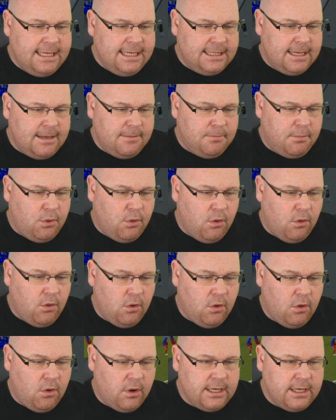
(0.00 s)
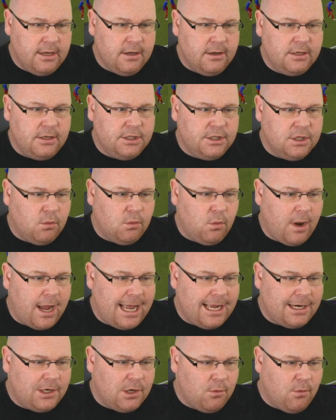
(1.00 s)
is it poor young
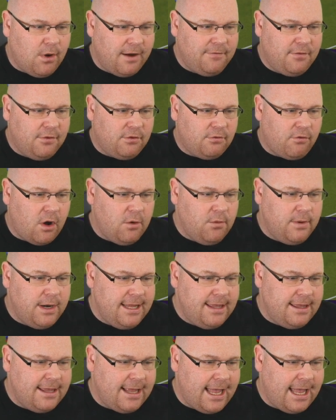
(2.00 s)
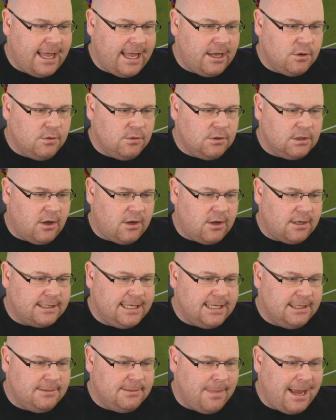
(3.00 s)
Jawad who I've thrown in there who's
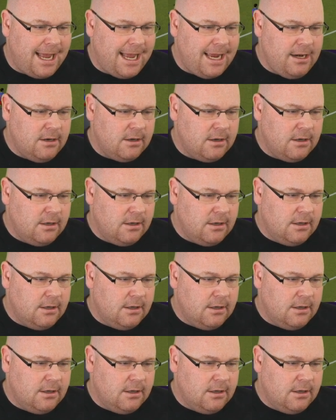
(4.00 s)
lost his man?